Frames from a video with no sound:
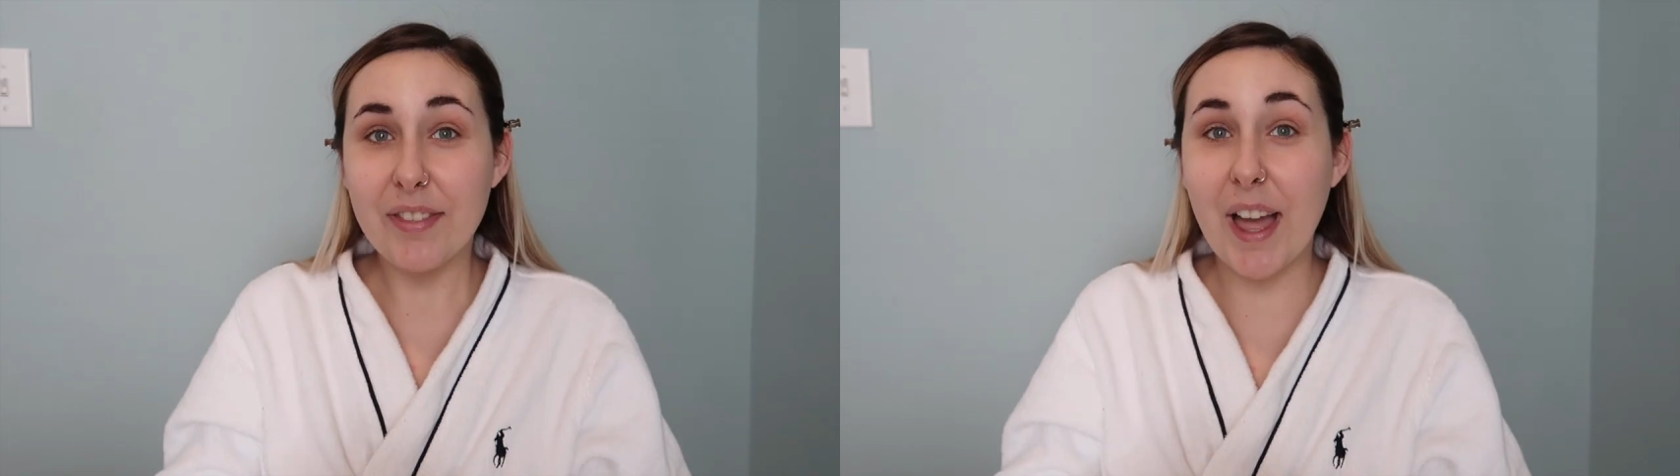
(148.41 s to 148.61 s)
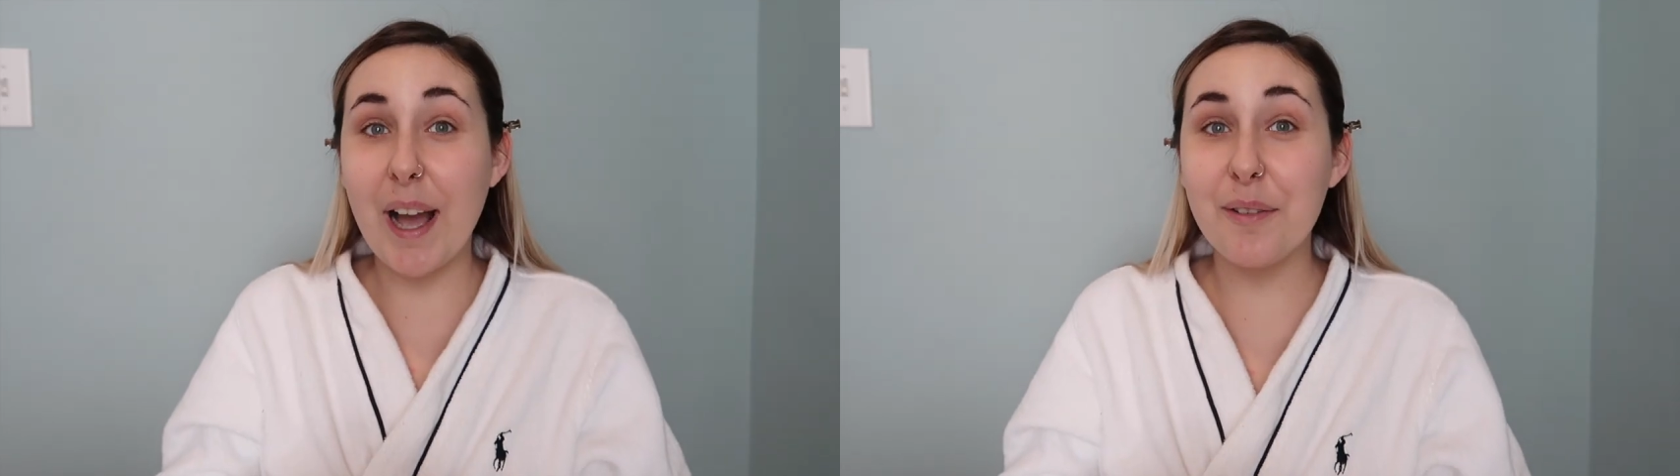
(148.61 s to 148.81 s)

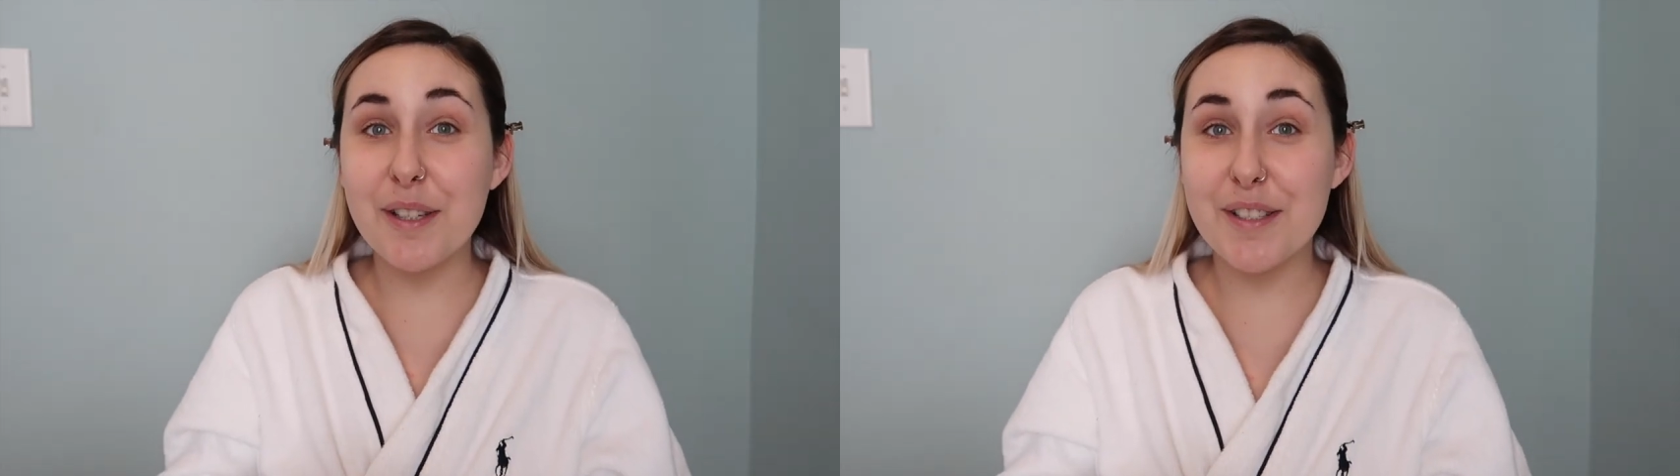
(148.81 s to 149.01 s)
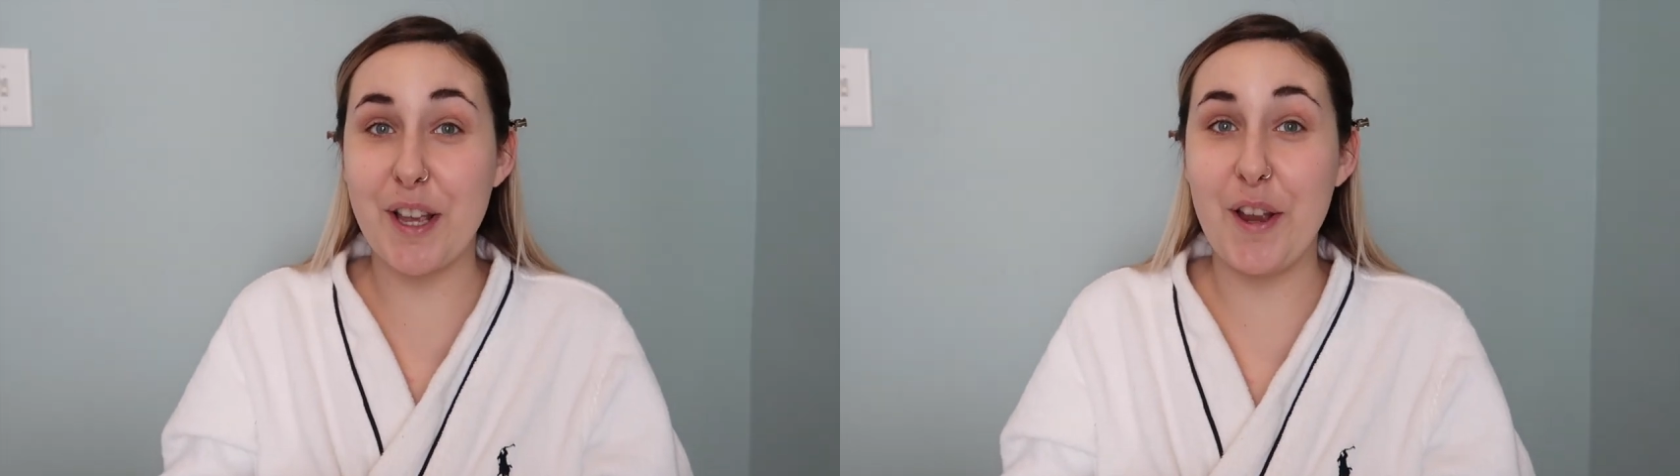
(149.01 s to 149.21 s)
The
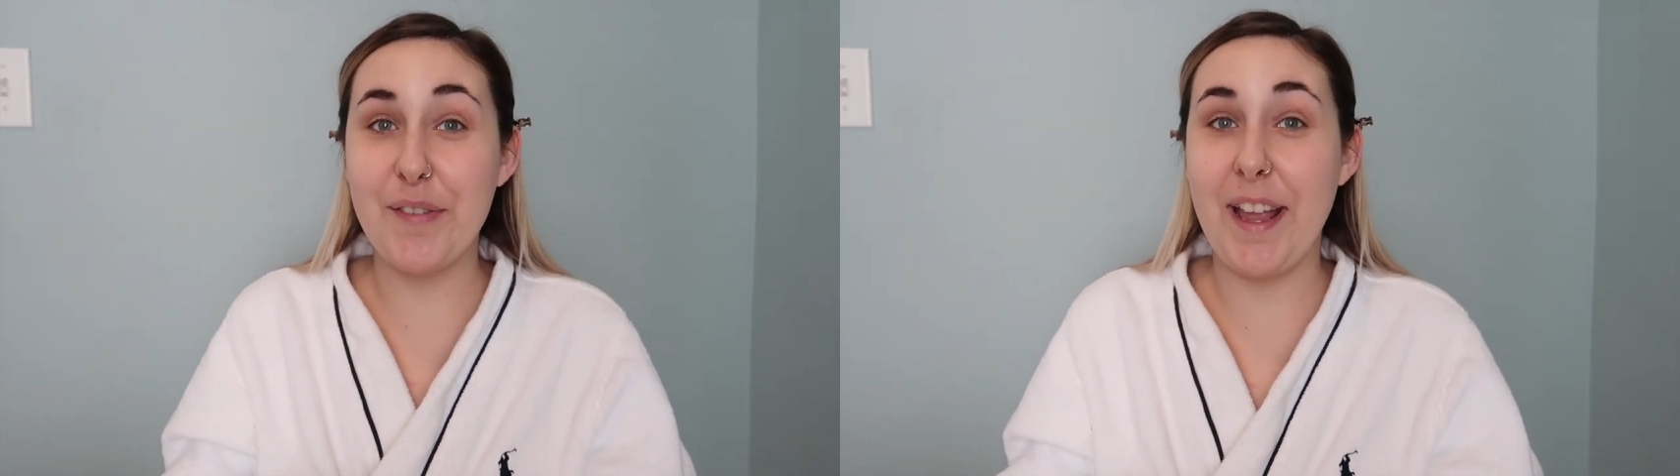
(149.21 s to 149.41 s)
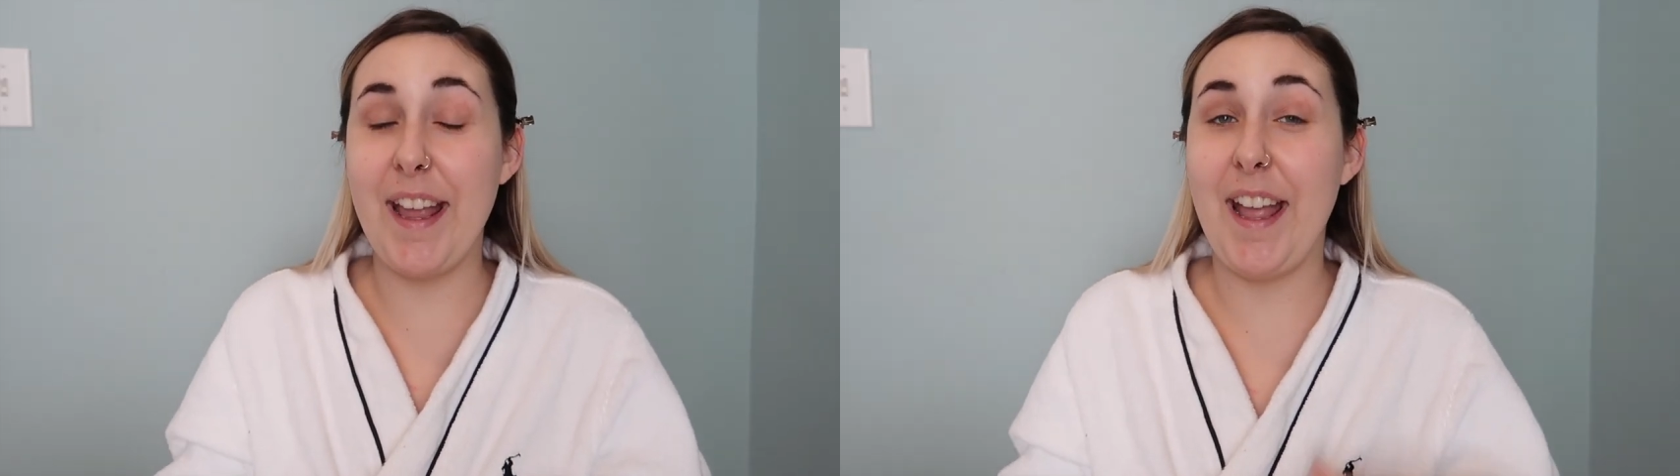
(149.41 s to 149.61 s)
outlets
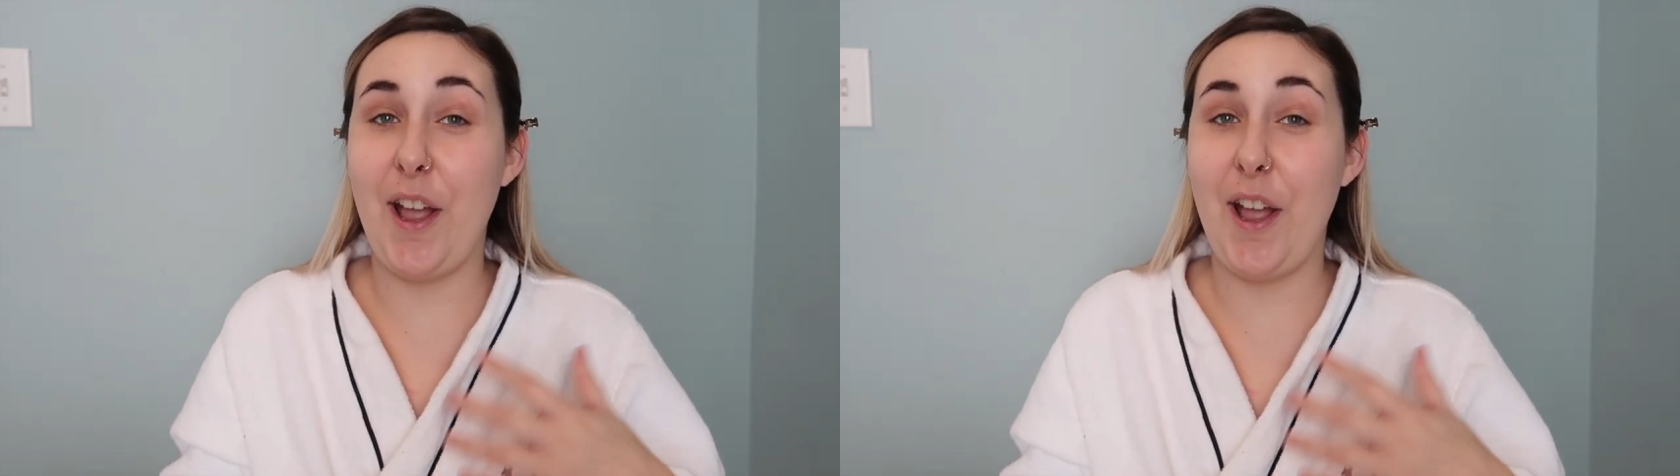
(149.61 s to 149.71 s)
over here